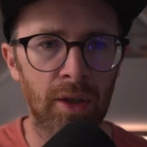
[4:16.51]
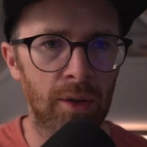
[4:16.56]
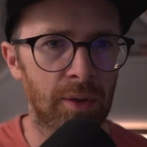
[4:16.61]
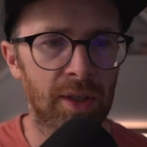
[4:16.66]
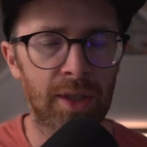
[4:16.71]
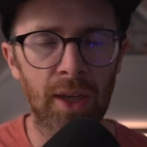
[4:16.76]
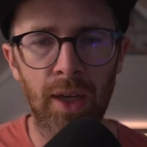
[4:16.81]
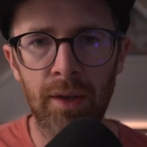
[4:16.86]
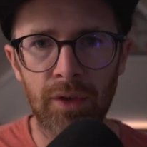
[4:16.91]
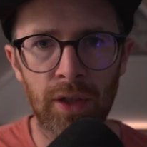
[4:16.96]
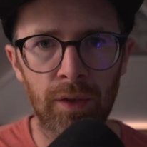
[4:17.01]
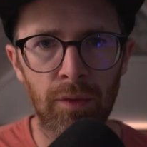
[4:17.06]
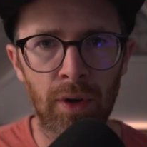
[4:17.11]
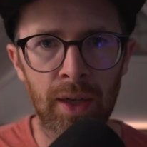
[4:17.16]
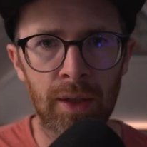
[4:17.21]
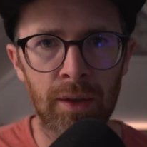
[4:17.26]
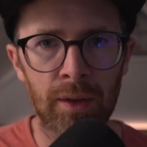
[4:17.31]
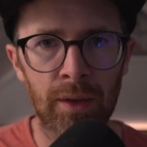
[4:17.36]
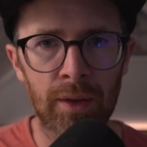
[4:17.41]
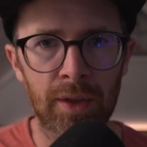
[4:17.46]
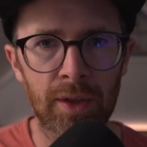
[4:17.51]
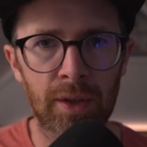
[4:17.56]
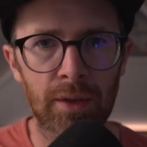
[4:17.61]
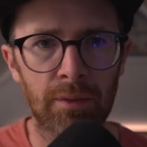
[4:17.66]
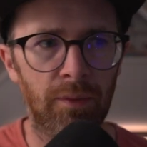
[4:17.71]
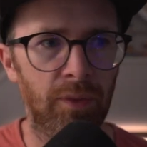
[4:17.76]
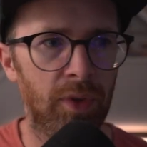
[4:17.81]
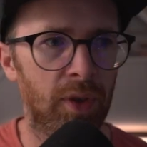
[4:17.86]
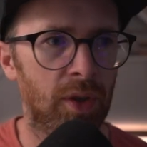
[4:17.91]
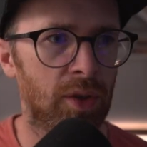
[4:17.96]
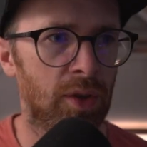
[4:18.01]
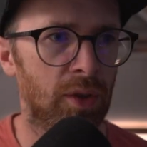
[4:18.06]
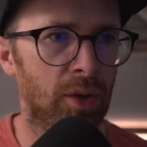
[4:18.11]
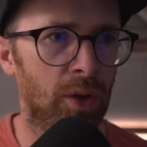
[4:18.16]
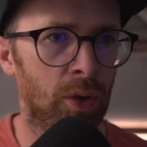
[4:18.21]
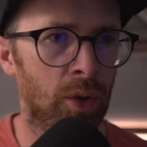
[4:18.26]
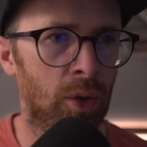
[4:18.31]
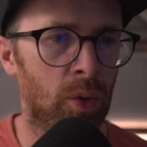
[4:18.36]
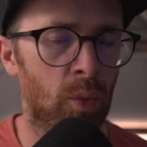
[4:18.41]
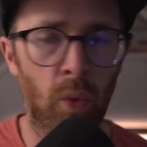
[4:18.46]
no safety rails, there's
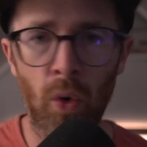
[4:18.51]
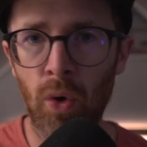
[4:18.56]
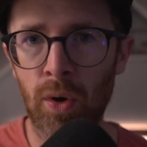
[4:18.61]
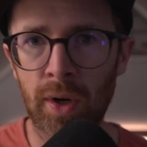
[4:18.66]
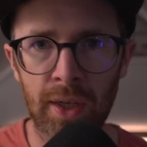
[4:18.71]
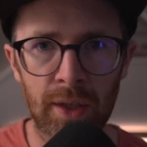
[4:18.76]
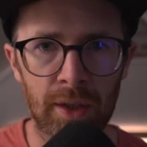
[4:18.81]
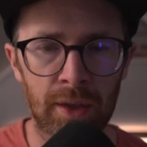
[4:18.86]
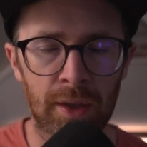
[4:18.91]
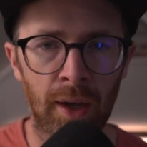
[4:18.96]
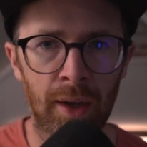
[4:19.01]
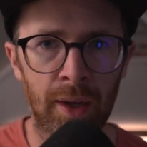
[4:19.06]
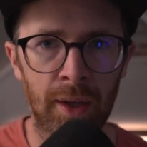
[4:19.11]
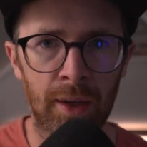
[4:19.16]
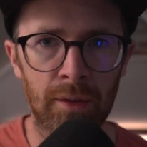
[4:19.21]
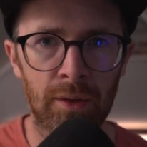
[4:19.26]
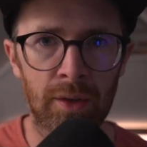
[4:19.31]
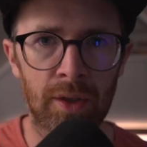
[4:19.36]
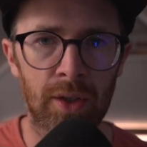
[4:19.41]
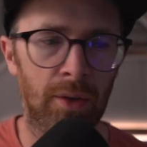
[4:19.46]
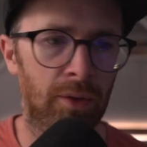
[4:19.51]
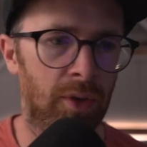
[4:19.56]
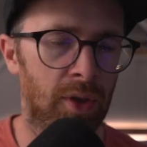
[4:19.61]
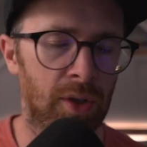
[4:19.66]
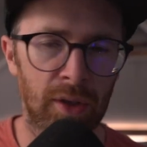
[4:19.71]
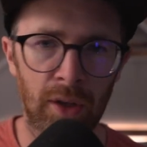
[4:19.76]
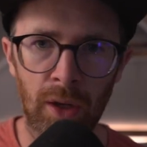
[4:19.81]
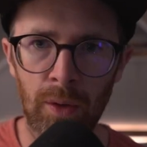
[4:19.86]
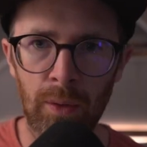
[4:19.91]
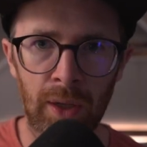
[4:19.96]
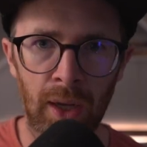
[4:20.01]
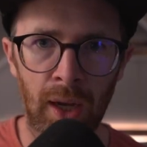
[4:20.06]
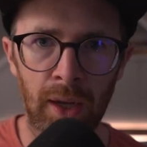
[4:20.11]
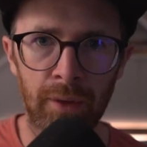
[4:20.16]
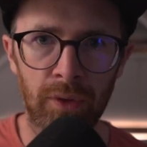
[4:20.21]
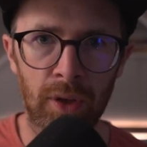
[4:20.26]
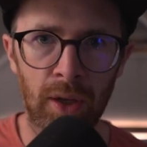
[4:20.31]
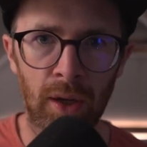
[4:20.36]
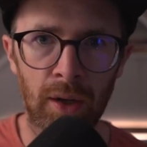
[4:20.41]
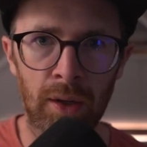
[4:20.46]
no warning signs, there's no
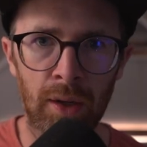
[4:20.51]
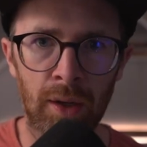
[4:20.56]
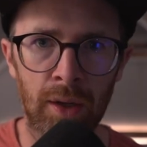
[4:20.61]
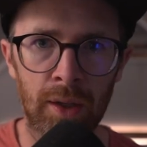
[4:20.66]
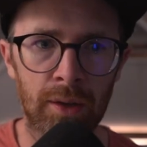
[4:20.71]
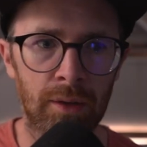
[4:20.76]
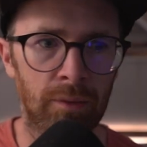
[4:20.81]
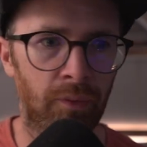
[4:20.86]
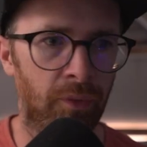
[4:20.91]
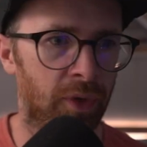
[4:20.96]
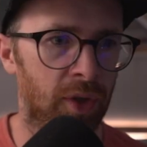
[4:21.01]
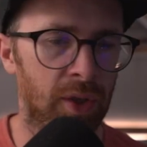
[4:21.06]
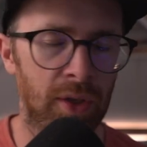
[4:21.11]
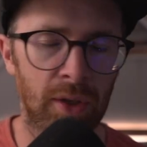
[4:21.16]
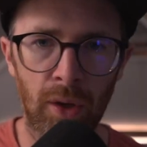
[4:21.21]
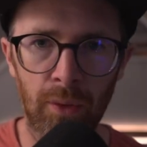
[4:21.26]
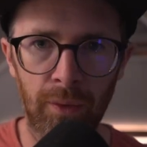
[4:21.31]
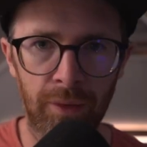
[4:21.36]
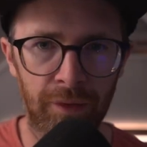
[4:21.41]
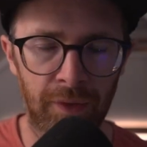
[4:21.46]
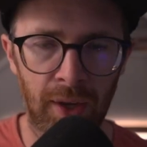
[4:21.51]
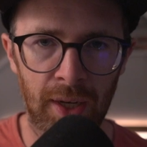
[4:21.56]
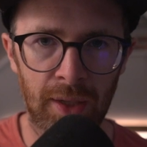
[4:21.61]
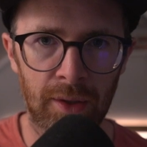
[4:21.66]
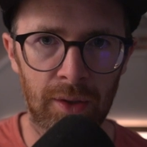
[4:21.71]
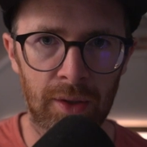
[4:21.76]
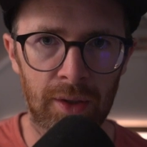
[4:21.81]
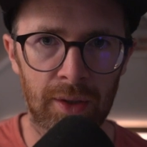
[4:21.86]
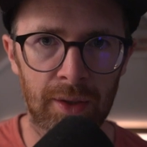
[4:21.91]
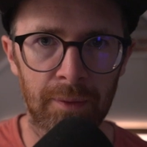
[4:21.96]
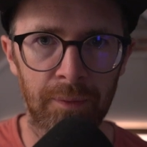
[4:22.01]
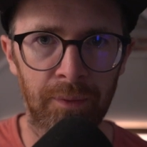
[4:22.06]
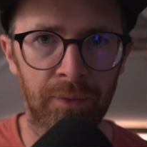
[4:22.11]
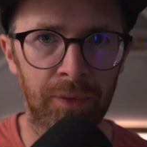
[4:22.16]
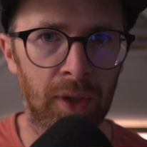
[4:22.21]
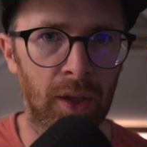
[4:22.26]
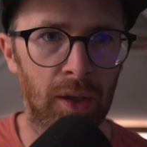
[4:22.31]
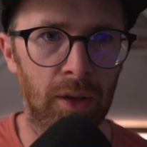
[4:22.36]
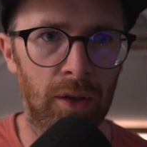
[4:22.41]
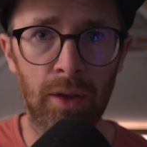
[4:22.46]
lifeguard, there's no fence.
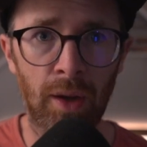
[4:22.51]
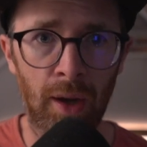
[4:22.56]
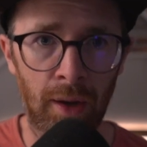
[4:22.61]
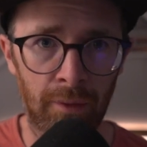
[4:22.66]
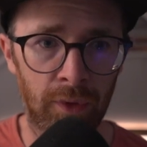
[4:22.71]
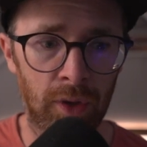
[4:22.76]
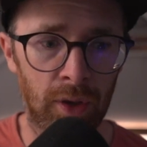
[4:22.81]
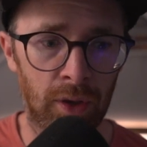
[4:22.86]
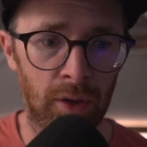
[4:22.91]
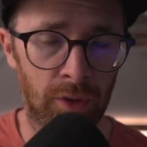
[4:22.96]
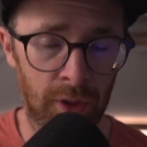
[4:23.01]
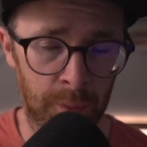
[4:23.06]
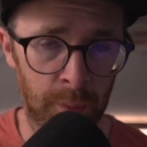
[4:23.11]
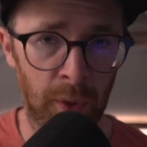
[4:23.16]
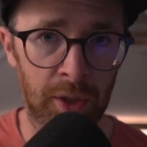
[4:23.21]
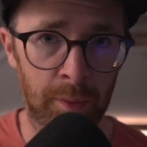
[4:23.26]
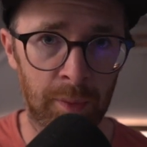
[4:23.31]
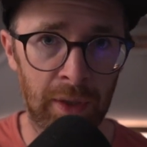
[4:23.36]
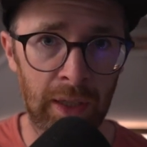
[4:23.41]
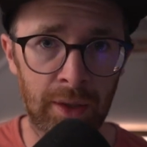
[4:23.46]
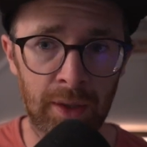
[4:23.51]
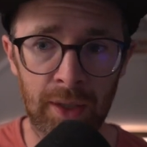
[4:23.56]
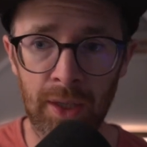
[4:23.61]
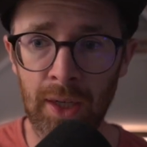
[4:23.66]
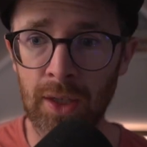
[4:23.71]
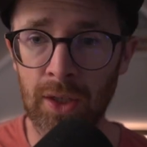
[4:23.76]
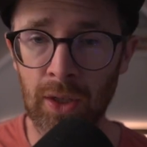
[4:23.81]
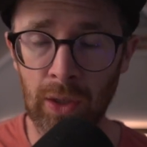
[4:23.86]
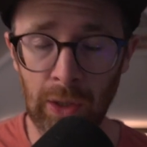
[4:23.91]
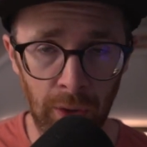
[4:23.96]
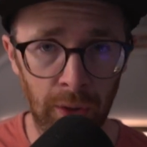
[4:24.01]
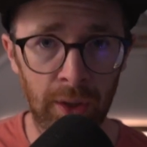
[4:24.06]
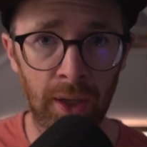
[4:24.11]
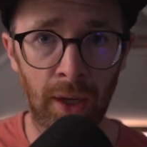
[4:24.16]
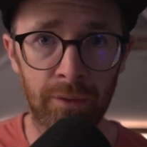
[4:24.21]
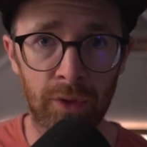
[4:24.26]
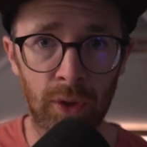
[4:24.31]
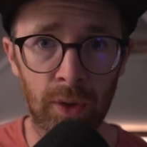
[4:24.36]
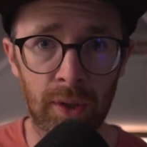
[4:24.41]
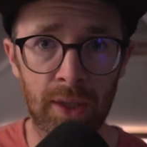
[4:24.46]
You have the responsibility to look
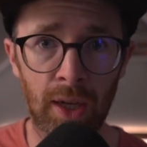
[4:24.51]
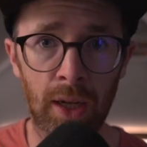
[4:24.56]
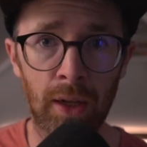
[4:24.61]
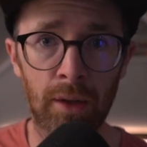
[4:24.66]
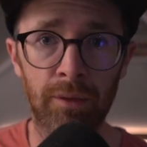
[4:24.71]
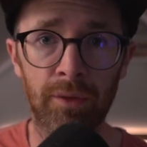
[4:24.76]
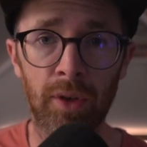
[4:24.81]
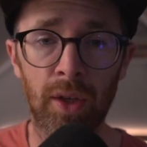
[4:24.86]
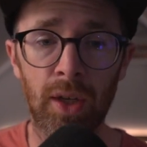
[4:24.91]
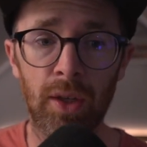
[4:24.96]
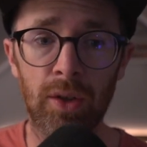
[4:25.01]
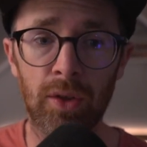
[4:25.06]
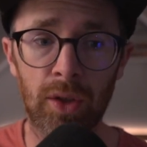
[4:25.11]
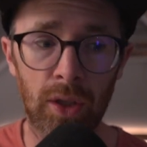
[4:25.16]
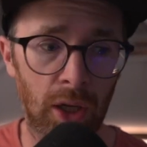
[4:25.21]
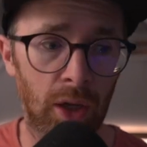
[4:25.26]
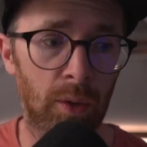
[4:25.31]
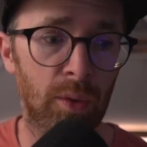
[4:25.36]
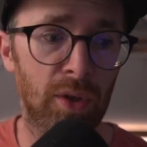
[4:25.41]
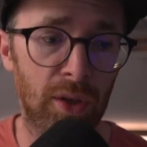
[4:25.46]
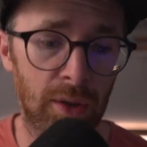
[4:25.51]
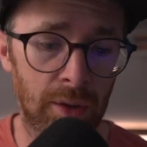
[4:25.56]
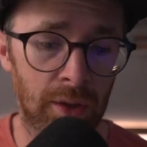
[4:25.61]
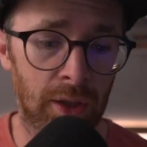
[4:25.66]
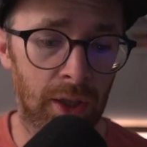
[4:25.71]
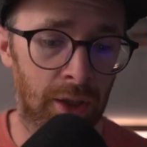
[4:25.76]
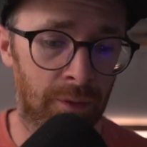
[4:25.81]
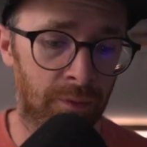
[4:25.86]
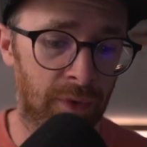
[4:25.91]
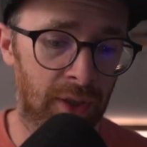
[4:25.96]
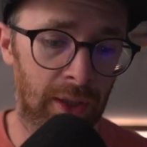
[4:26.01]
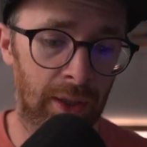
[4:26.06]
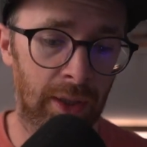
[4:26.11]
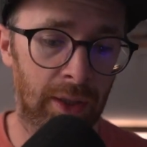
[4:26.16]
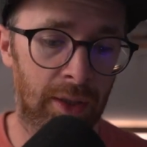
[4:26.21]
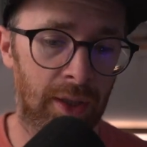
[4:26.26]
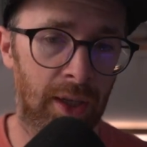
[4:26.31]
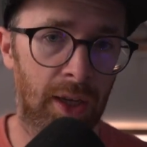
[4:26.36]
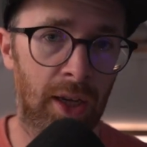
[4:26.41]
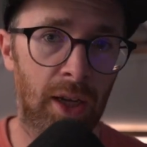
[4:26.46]
after yourself, to go and use this
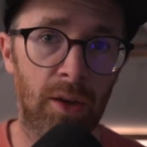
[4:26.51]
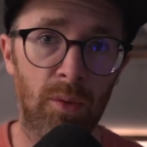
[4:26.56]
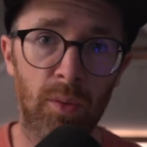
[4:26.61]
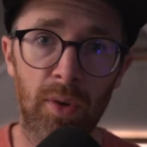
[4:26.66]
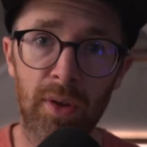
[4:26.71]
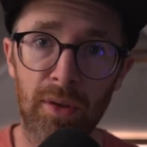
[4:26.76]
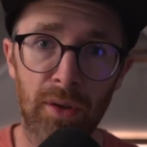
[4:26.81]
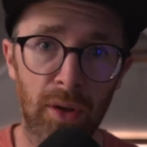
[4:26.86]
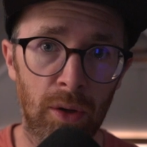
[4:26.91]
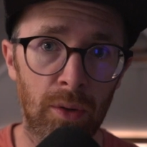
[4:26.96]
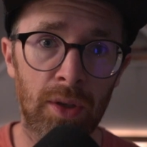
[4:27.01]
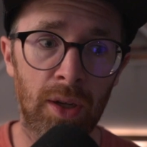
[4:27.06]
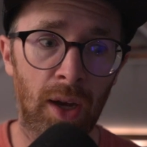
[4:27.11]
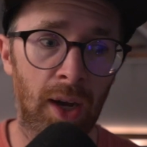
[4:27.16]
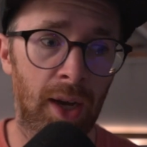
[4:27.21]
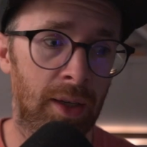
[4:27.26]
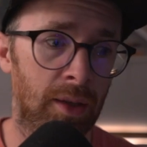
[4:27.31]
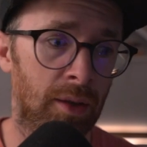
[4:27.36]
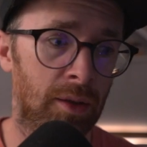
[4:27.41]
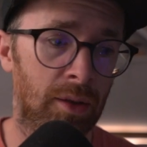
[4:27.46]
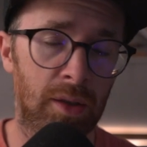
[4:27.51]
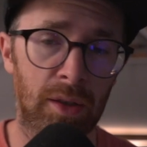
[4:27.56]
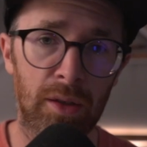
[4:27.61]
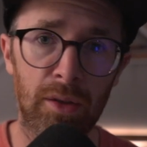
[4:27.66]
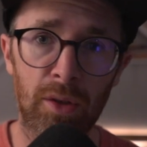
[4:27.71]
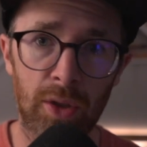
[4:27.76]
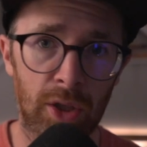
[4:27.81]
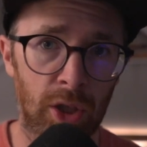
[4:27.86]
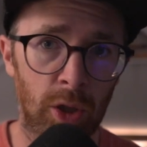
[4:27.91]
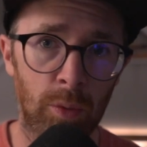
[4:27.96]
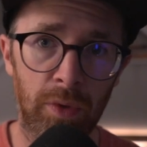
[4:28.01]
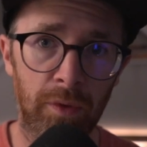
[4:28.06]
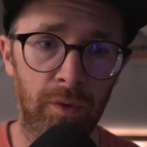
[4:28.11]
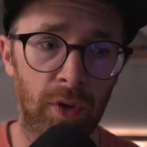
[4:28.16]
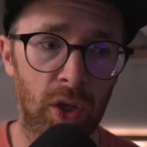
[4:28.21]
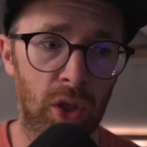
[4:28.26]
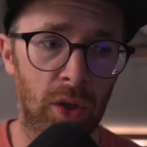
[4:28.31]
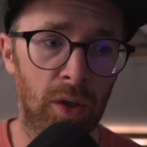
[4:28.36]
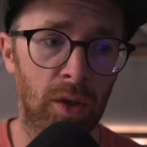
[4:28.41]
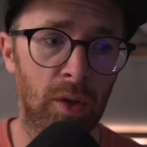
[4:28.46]
facility with no guidance, no
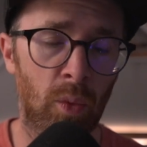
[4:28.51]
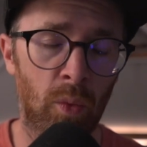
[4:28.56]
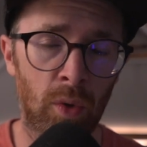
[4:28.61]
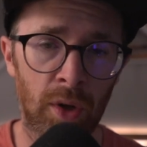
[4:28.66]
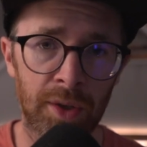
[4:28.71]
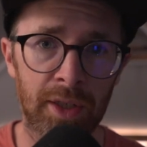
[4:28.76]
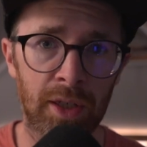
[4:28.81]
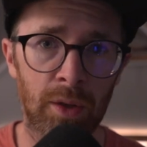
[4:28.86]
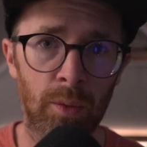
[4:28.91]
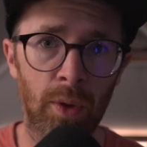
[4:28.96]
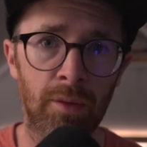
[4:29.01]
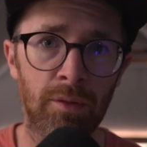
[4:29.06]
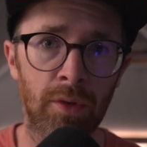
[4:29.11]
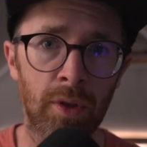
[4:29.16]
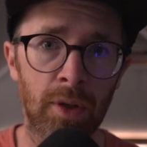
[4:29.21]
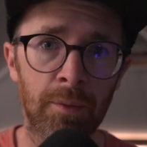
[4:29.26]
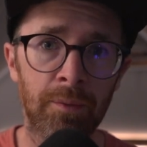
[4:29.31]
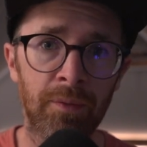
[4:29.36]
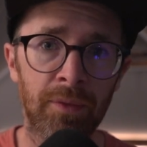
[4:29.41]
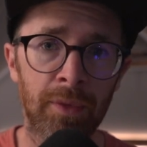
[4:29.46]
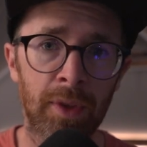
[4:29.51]
supervision whatsoever.